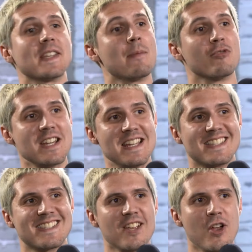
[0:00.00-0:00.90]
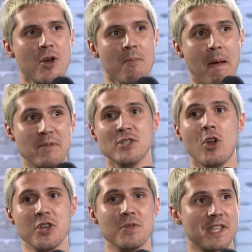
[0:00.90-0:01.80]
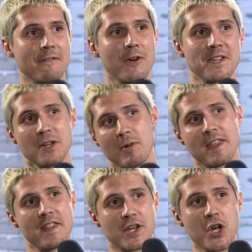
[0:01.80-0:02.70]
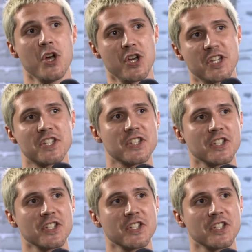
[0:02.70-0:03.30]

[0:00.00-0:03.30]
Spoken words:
celebrities maybe not use their voice in a way that they could?